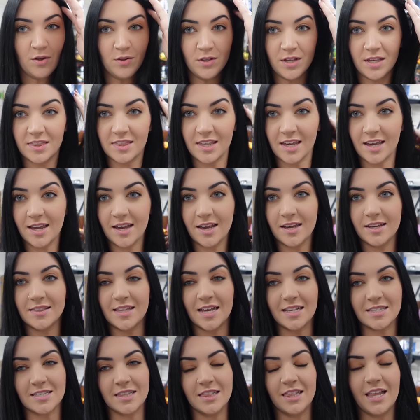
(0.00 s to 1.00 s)
only thing
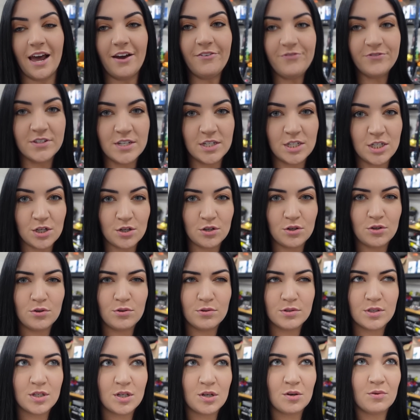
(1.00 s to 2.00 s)
that's left to
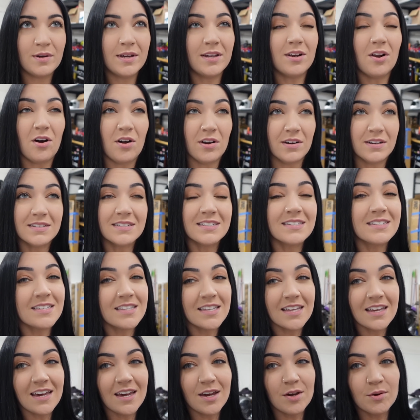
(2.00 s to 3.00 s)
do to it,
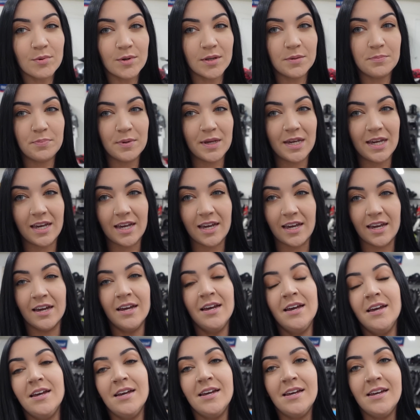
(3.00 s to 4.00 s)
honestly, would be
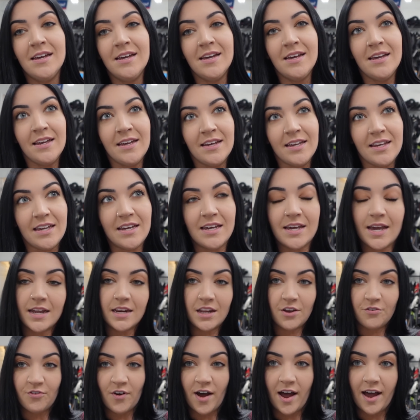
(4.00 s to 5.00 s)

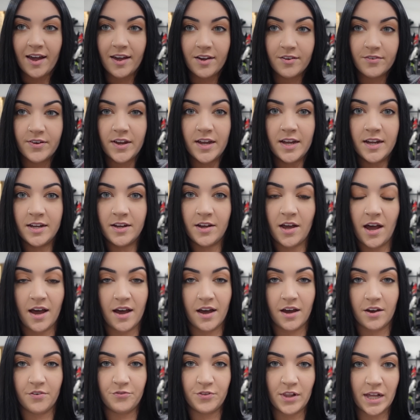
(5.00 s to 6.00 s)
E85
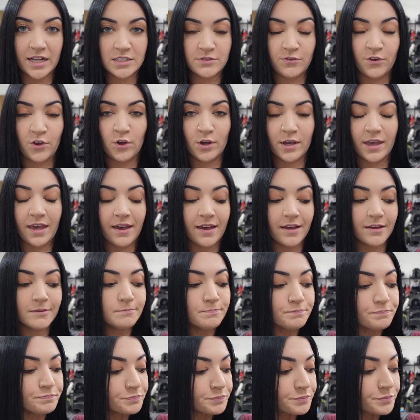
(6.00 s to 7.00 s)
flex fuel kit,
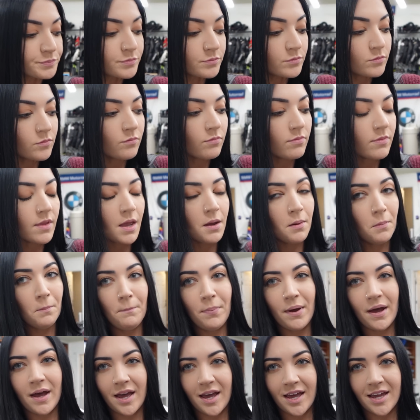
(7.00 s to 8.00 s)

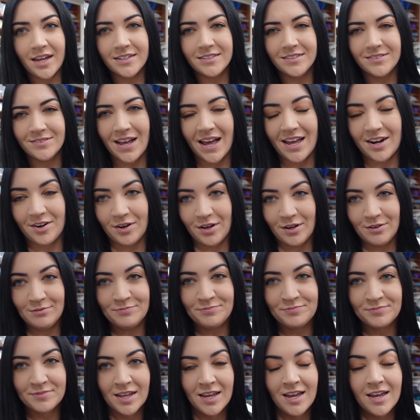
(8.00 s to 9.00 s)
but I don't
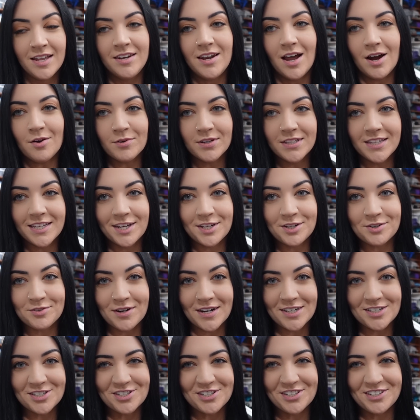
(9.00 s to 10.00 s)
know. Not really in a
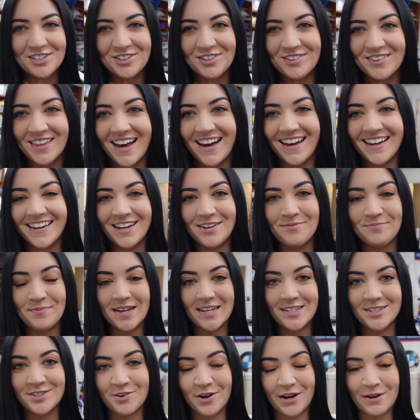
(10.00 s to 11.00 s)
rush to do that. It
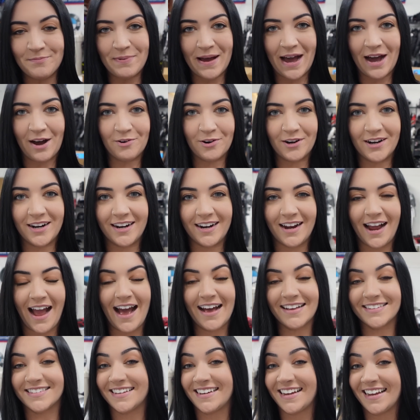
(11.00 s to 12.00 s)
makes great power
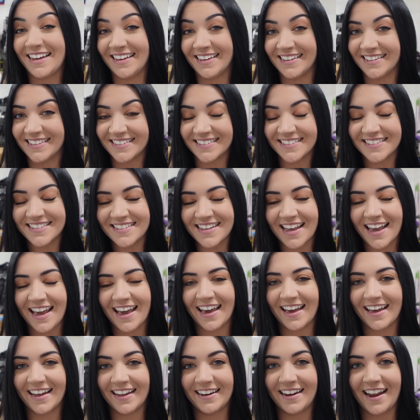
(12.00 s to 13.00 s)
as it is,
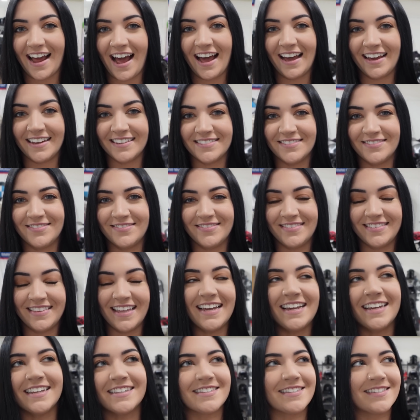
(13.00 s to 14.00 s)
and I
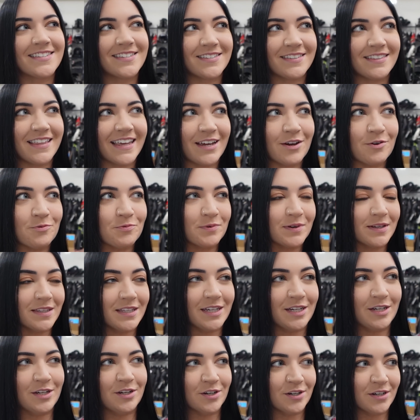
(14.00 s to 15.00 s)
think it's like a
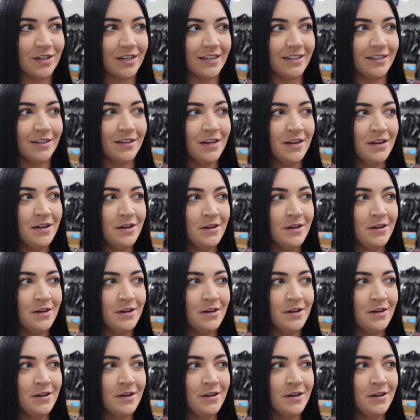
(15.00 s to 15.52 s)
really good